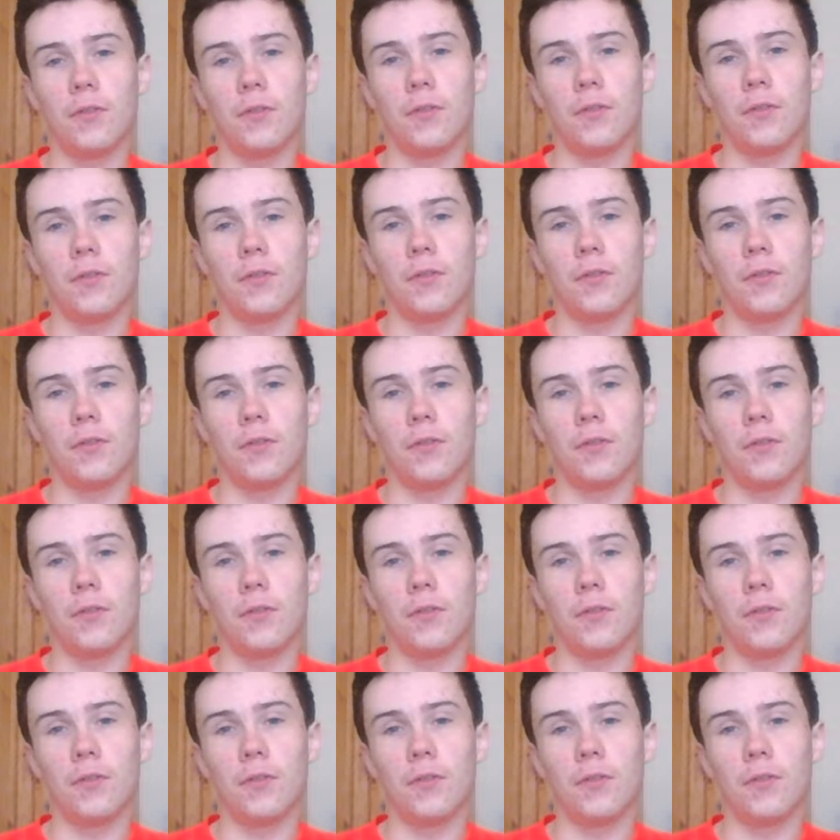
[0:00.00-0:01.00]
from
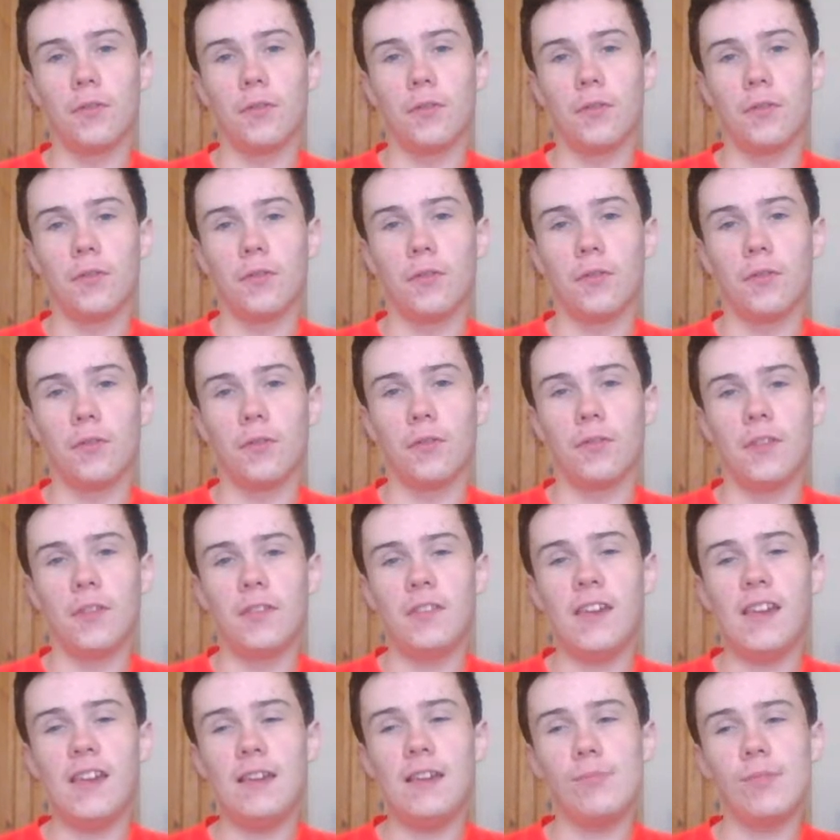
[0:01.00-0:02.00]
10th to 1st because
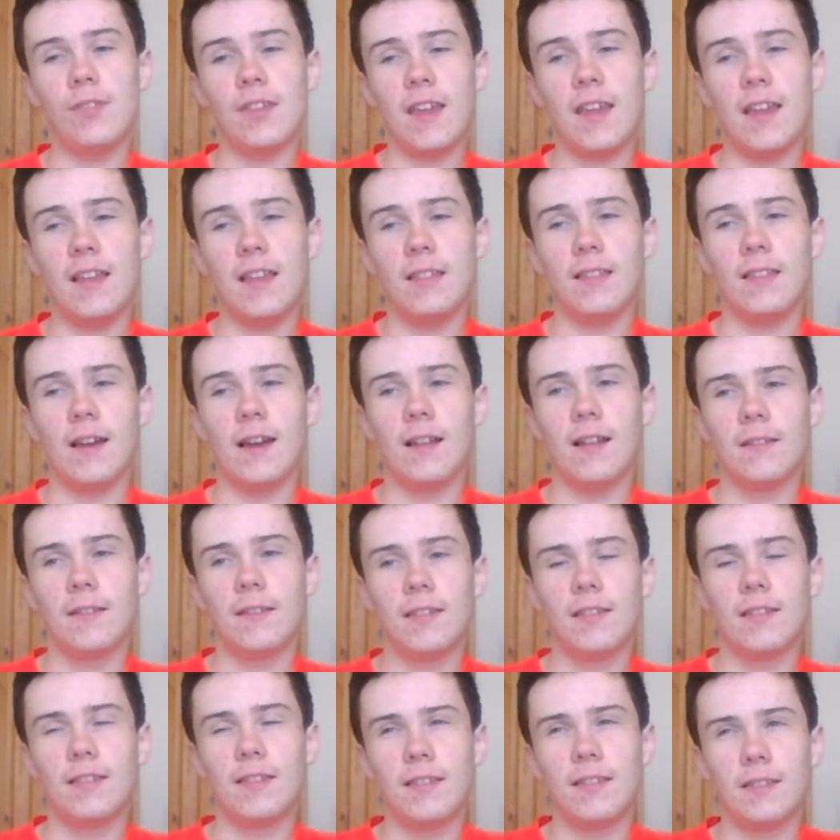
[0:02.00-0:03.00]
the teams in
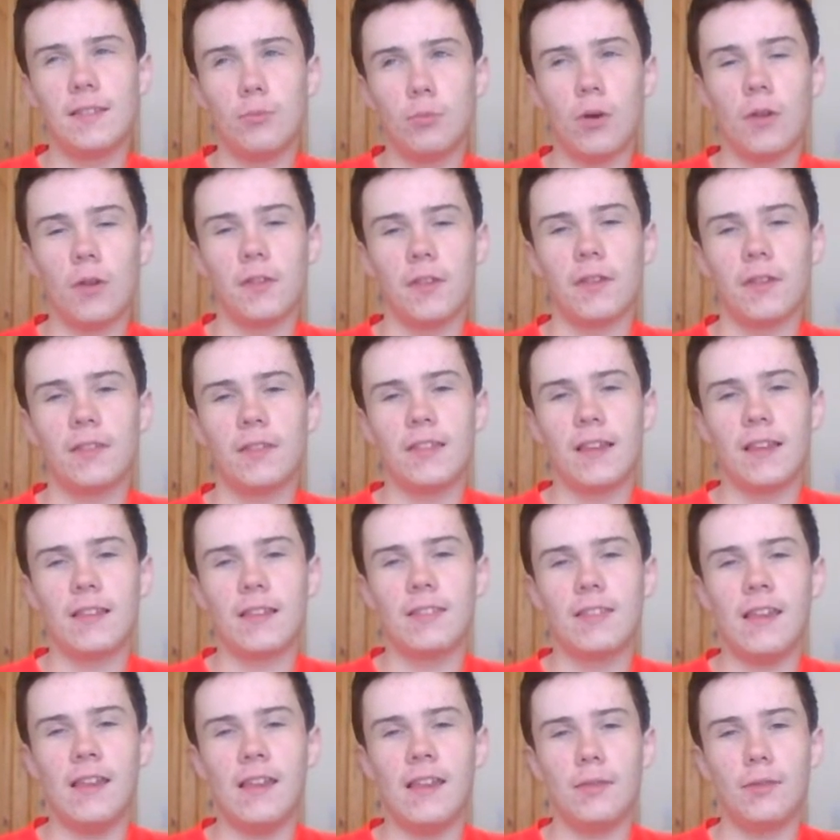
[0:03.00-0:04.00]
that
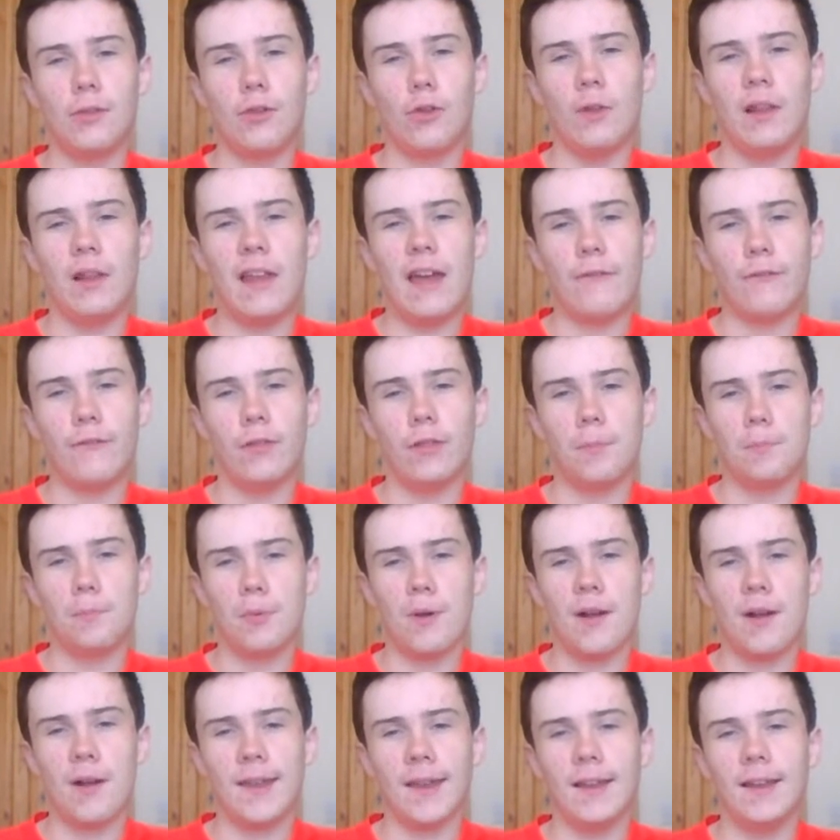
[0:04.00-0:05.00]
16th to 11th
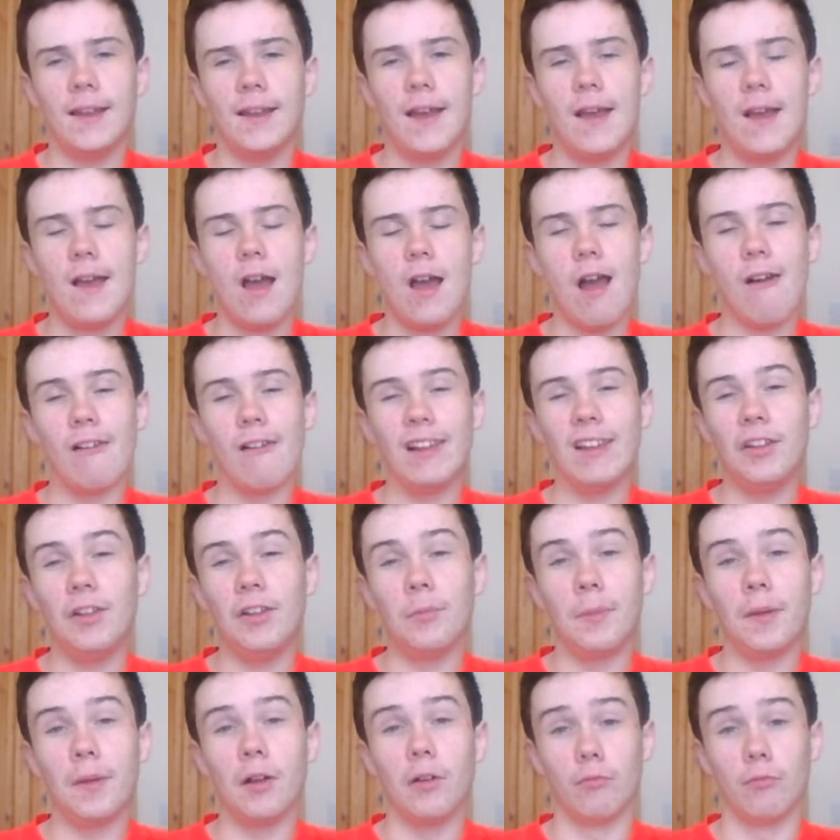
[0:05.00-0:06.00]
bracket are a
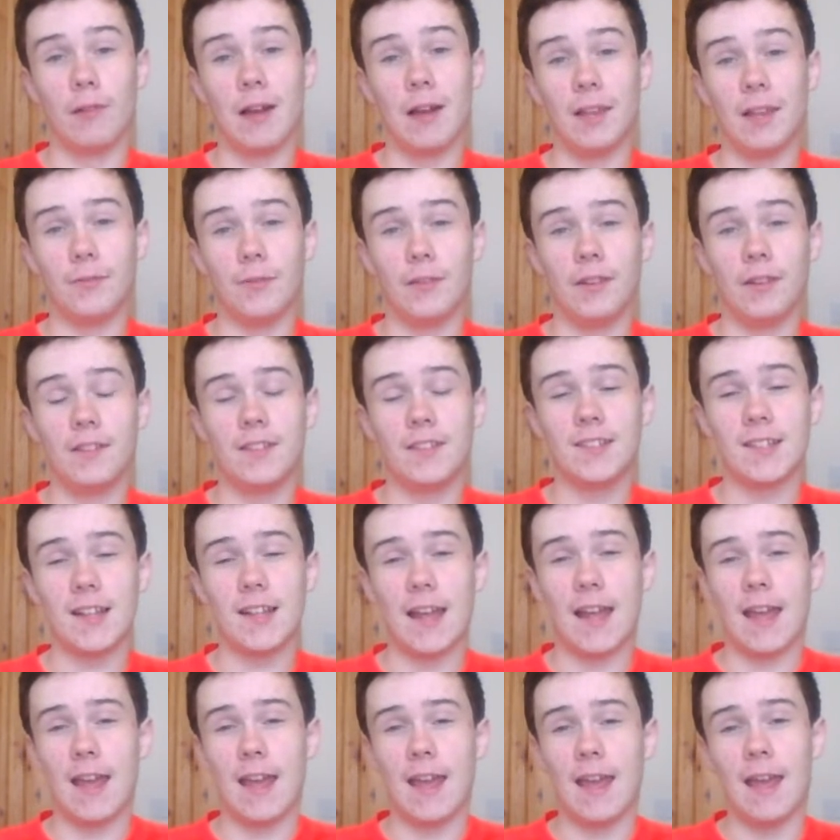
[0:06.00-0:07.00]
little bit irrelevant.
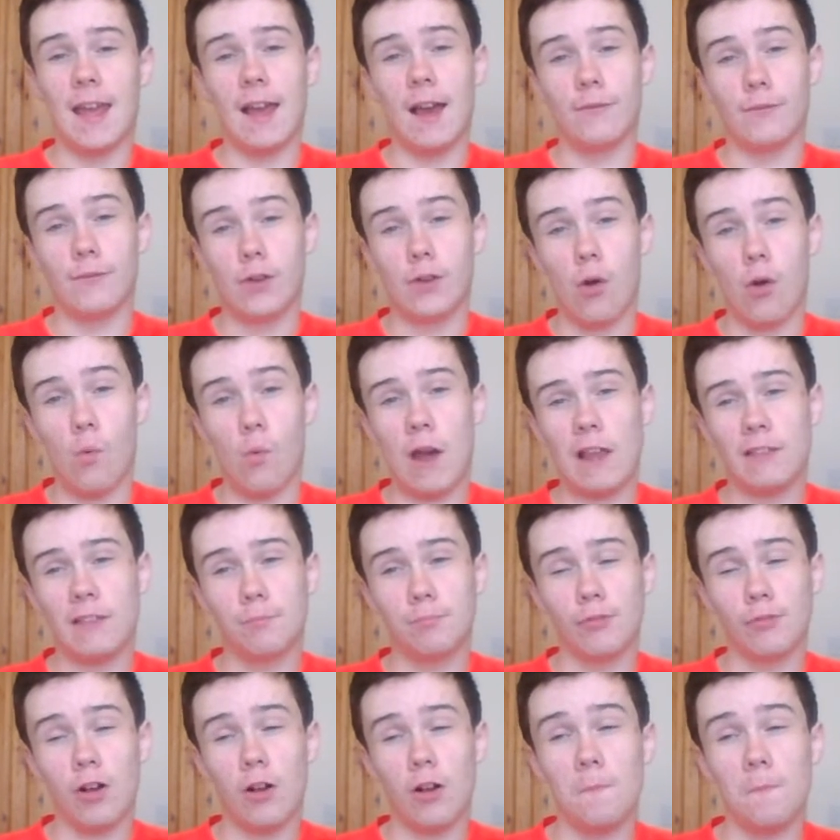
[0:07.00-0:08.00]
I've got
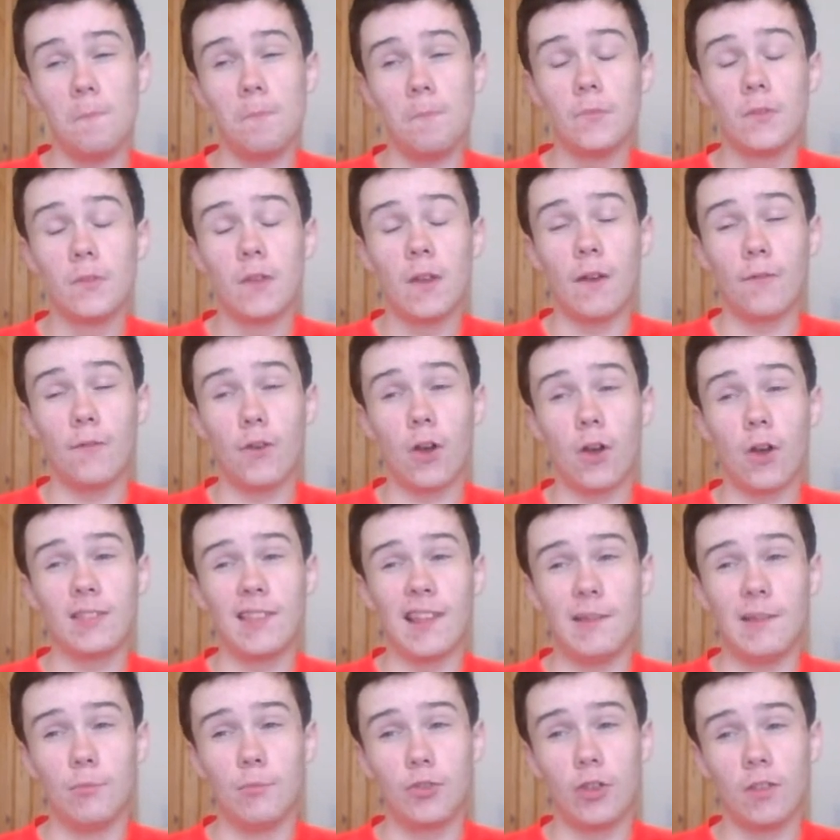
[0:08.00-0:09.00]
West Brom. I've
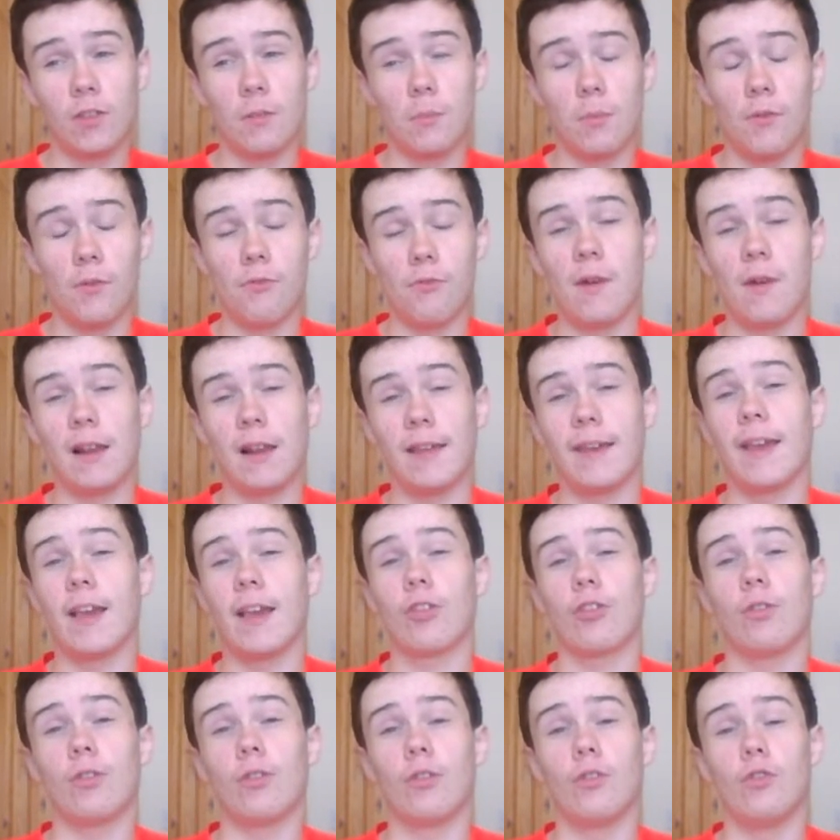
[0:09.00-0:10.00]
got them just above the
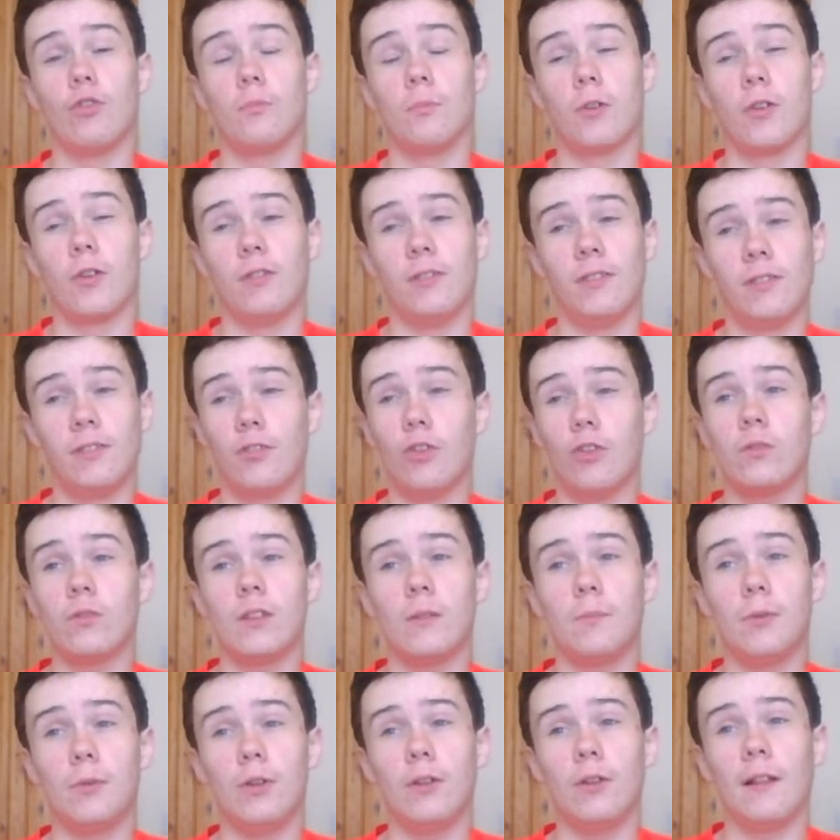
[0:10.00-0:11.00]
relegation zone because
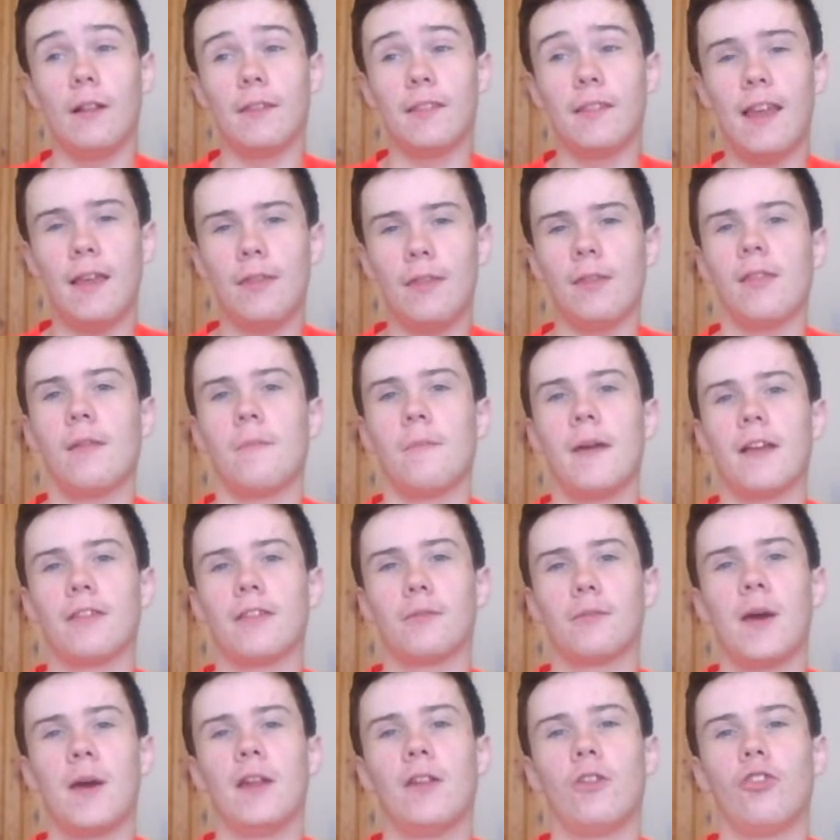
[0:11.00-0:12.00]
Tony Pulis isn't the
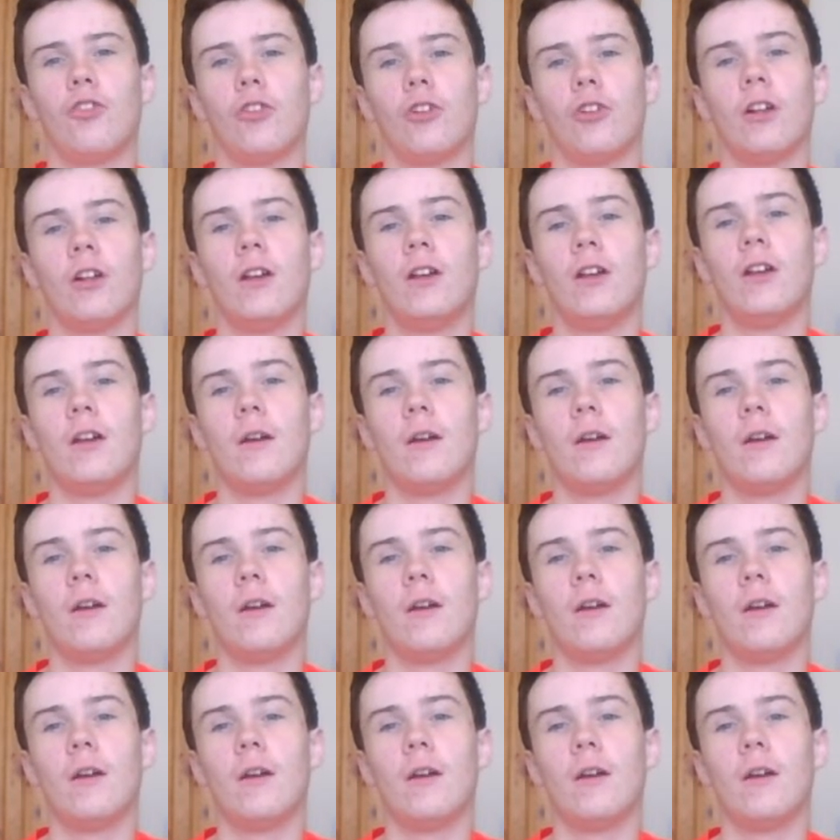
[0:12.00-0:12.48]
best manager,